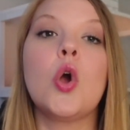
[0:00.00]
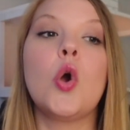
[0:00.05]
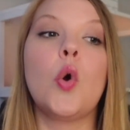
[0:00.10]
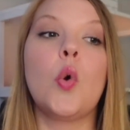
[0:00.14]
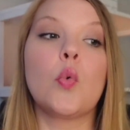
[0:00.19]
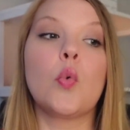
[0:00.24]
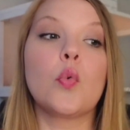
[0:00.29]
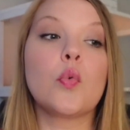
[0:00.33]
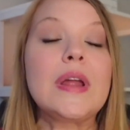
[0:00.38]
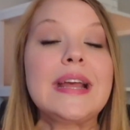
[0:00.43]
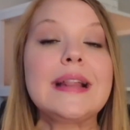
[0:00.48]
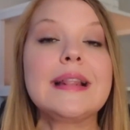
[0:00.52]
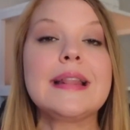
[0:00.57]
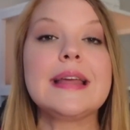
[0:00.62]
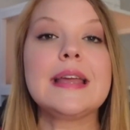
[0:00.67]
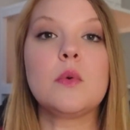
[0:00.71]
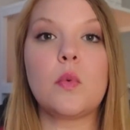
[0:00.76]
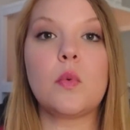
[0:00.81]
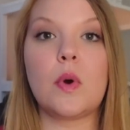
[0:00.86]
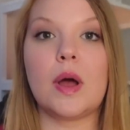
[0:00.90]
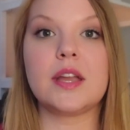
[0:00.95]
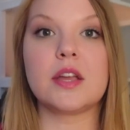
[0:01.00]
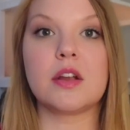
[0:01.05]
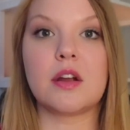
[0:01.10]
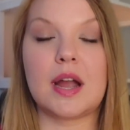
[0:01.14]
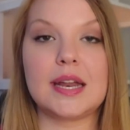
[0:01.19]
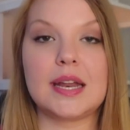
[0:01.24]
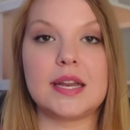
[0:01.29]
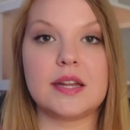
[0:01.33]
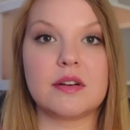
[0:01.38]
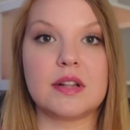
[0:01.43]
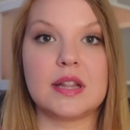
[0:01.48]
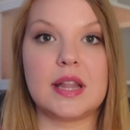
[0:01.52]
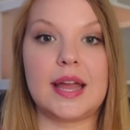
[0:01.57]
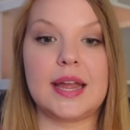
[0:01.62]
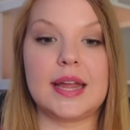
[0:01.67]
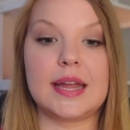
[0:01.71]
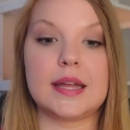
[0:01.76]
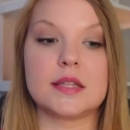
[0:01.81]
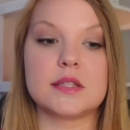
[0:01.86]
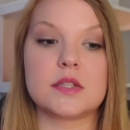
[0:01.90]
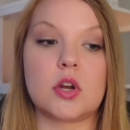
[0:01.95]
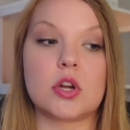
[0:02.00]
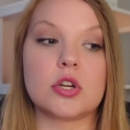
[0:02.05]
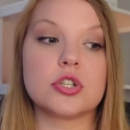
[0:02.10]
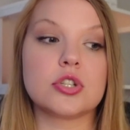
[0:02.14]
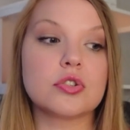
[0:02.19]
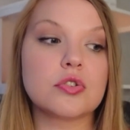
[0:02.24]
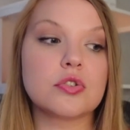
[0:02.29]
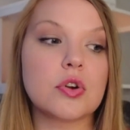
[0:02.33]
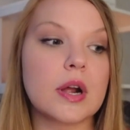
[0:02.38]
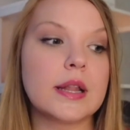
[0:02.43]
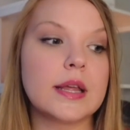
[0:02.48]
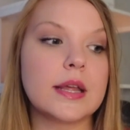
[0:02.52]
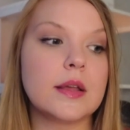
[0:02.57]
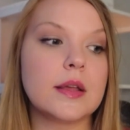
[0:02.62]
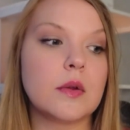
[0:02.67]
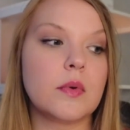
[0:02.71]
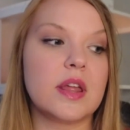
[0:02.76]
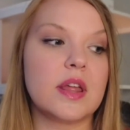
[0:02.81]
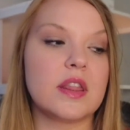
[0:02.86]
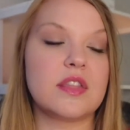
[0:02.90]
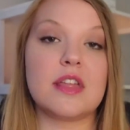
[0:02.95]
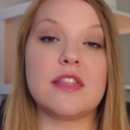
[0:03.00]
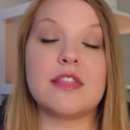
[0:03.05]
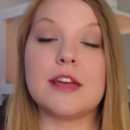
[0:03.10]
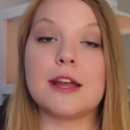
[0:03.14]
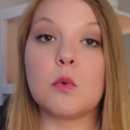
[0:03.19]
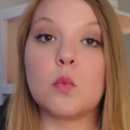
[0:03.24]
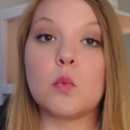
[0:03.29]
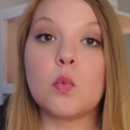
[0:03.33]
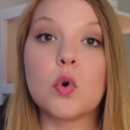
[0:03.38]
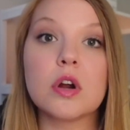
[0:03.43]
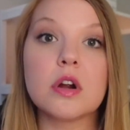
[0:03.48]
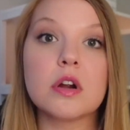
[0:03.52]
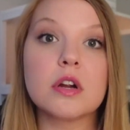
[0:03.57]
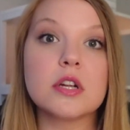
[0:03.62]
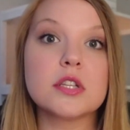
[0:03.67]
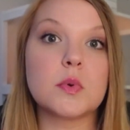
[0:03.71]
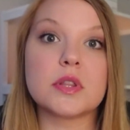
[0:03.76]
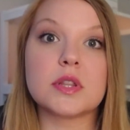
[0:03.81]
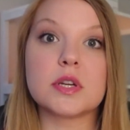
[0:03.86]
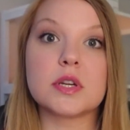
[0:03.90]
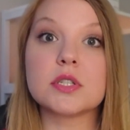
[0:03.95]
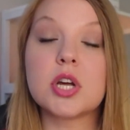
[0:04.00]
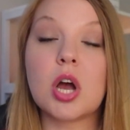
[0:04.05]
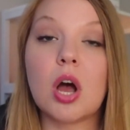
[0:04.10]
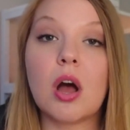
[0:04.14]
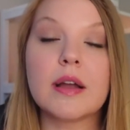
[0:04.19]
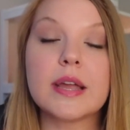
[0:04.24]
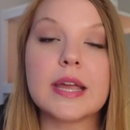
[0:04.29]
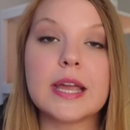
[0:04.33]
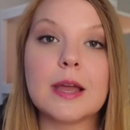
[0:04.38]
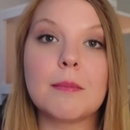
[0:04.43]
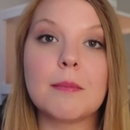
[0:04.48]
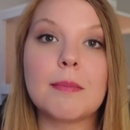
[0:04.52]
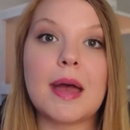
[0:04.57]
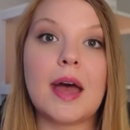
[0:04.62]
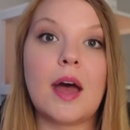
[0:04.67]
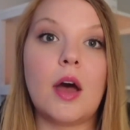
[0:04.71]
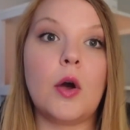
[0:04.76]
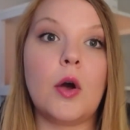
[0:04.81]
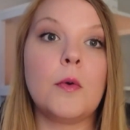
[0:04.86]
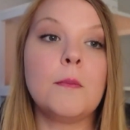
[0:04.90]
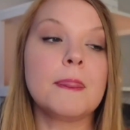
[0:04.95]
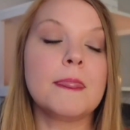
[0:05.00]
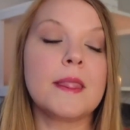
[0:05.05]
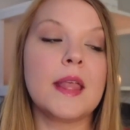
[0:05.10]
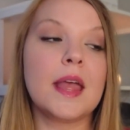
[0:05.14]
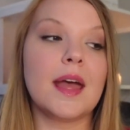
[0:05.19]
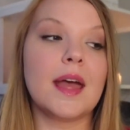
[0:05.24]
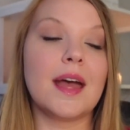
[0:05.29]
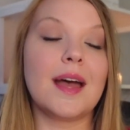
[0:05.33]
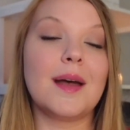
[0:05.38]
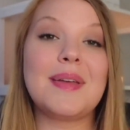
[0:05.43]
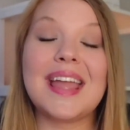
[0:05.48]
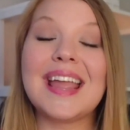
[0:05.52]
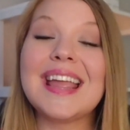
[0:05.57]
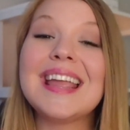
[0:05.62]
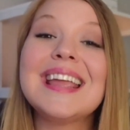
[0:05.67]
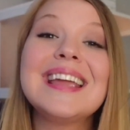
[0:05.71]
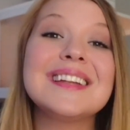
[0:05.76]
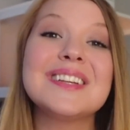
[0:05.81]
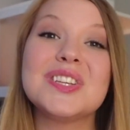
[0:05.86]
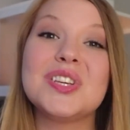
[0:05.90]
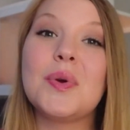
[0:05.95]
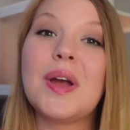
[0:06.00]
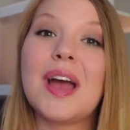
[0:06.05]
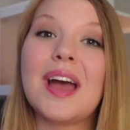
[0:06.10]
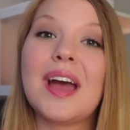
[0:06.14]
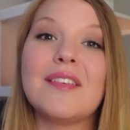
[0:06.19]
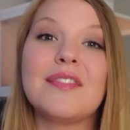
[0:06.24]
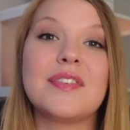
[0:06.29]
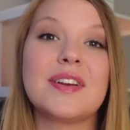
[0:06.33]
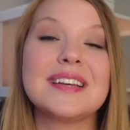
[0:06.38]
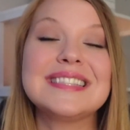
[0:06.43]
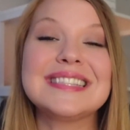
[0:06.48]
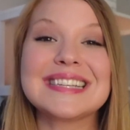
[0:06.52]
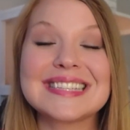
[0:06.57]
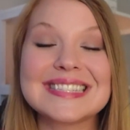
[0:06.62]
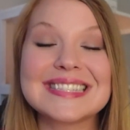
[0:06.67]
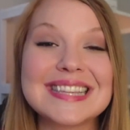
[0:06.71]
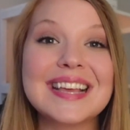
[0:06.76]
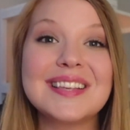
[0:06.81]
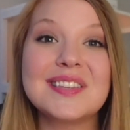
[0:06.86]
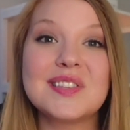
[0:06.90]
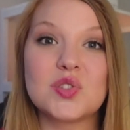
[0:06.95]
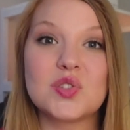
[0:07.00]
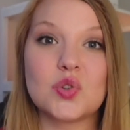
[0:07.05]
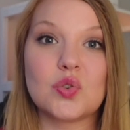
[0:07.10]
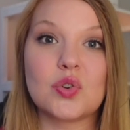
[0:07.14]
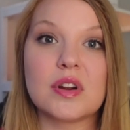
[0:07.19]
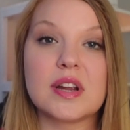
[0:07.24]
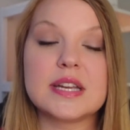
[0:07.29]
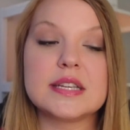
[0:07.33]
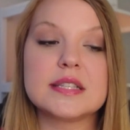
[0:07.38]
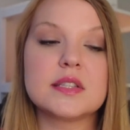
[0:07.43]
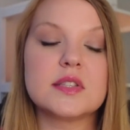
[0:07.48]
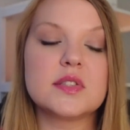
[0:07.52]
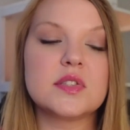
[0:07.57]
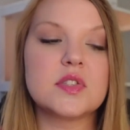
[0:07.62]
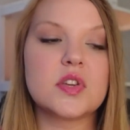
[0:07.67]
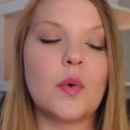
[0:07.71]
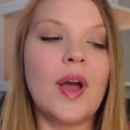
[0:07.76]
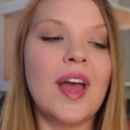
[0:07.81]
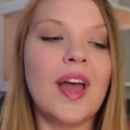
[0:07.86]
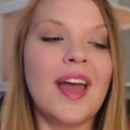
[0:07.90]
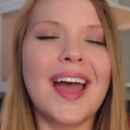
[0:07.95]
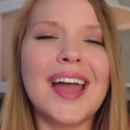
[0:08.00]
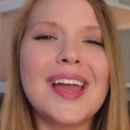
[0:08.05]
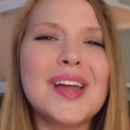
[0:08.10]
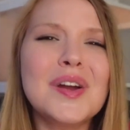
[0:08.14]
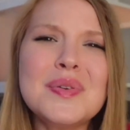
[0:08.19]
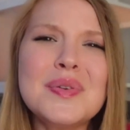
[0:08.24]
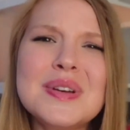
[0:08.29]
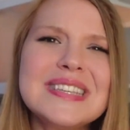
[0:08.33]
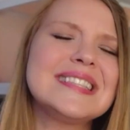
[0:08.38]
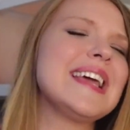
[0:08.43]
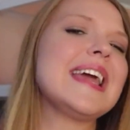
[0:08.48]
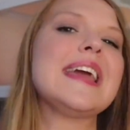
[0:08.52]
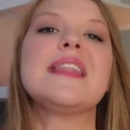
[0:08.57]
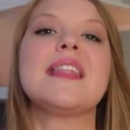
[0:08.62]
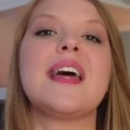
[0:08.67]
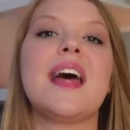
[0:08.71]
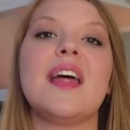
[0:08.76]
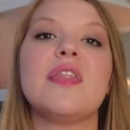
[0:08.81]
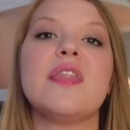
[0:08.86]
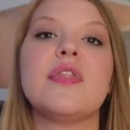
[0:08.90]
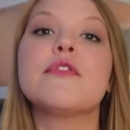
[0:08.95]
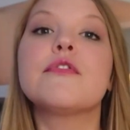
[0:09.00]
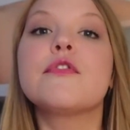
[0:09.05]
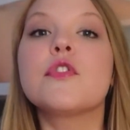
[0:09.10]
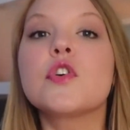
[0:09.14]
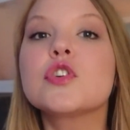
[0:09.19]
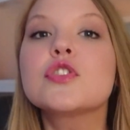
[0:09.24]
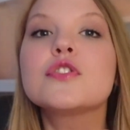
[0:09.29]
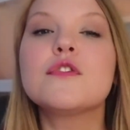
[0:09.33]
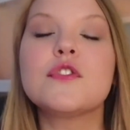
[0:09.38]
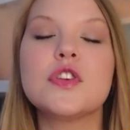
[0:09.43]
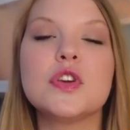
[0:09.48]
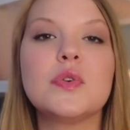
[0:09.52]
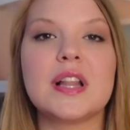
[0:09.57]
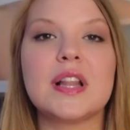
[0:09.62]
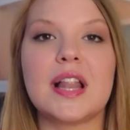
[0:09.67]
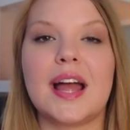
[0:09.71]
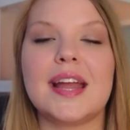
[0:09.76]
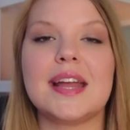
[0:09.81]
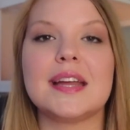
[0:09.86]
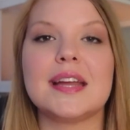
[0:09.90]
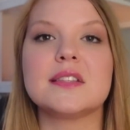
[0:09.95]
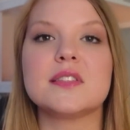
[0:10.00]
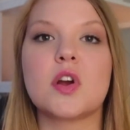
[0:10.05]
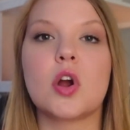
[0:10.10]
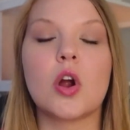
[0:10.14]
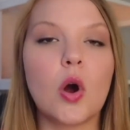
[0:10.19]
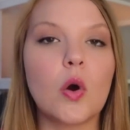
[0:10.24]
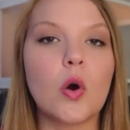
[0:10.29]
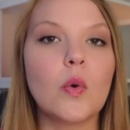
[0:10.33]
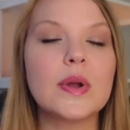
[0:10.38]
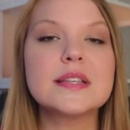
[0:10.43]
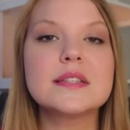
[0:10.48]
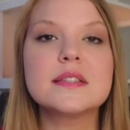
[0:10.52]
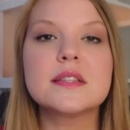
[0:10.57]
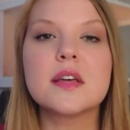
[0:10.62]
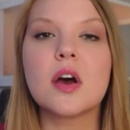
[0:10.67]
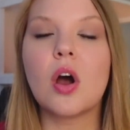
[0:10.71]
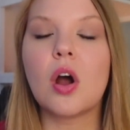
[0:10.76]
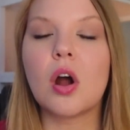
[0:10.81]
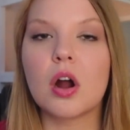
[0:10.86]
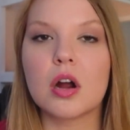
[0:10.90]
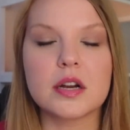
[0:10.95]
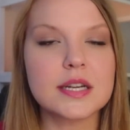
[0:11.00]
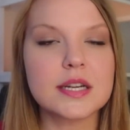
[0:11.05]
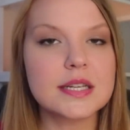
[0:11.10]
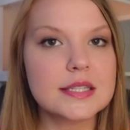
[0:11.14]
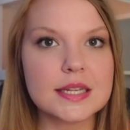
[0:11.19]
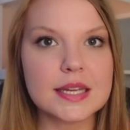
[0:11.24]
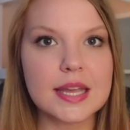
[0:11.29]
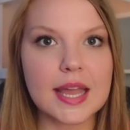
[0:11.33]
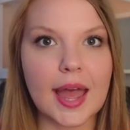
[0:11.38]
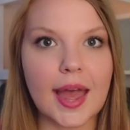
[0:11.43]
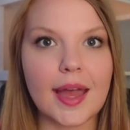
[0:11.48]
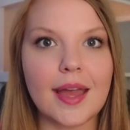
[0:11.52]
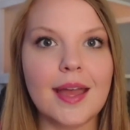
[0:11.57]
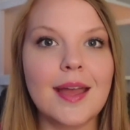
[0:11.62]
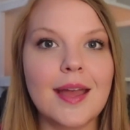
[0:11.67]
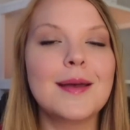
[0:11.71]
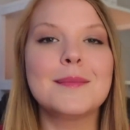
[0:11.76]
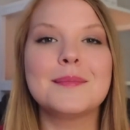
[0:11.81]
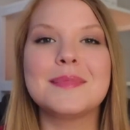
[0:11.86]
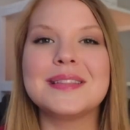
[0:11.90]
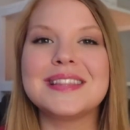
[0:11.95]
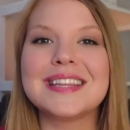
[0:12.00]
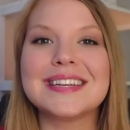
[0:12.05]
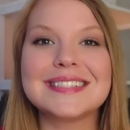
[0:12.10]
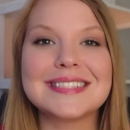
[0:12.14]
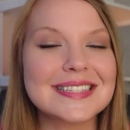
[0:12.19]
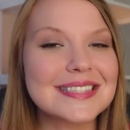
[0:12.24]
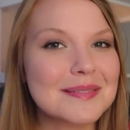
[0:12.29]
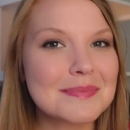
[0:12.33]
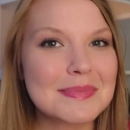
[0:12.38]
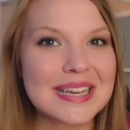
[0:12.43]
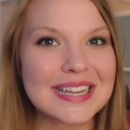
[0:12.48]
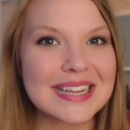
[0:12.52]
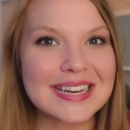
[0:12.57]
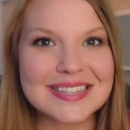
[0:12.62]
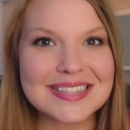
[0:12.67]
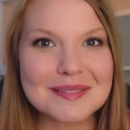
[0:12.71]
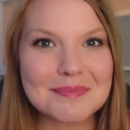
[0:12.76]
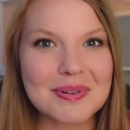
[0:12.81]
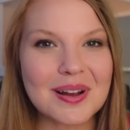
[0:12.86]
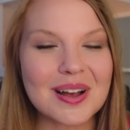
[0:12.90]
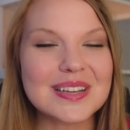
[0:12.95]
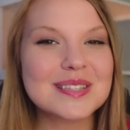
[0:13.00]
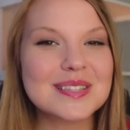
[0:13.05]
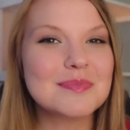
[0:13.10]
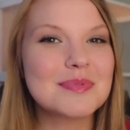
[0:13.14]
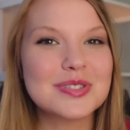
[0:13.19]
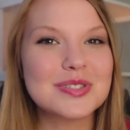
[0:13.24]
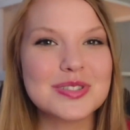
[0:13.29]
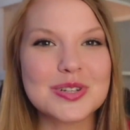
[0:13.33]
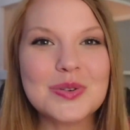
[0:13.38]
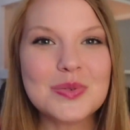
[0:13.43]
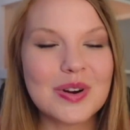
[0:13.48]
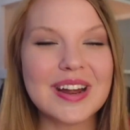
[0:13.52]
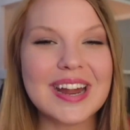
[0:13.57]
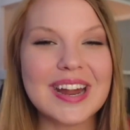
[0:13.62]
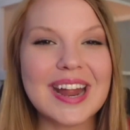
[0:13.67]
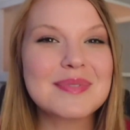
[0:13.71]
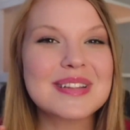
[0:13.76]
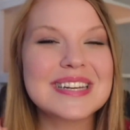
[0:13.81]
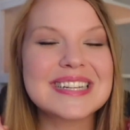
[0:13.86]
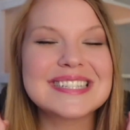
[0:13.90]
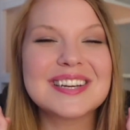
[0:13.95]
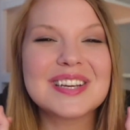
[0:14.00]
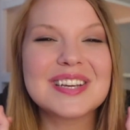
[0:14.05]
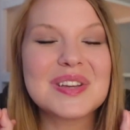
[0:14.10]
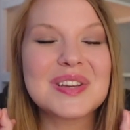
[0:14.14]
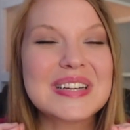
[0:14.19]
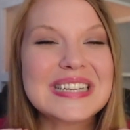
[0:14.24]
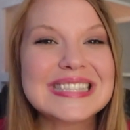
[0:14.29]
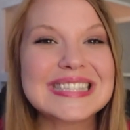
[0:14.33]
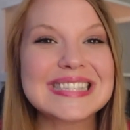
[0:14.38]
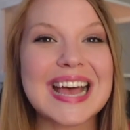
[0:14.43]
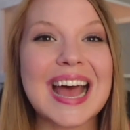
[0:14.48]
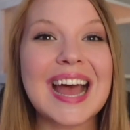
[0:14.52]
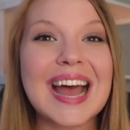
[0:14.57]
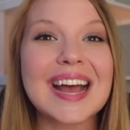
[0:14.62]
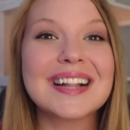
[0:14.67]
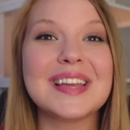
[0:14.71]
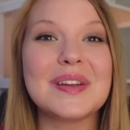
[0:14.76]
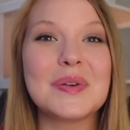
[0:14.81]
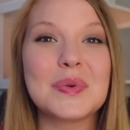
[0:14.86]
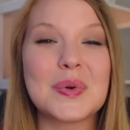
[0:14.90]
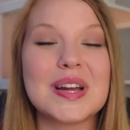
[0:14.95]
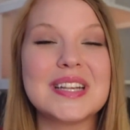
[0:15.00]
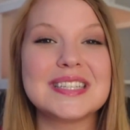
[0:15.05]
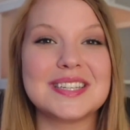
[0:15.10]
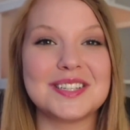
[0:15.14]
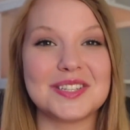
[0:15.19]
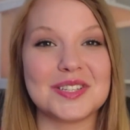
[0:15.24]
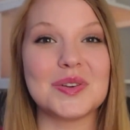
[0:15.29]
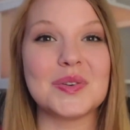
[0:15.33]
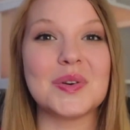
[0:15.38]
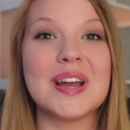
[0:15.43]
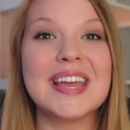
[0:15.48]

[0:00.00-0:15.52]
really what your ideal clients are struggling with, their words, what they're talking about, um, and you have success stories. So I always say that the first few clients are always the hardest to get, but that doesn't mean it's impossible. Don't worry, I'm gonna tell you exactly what to do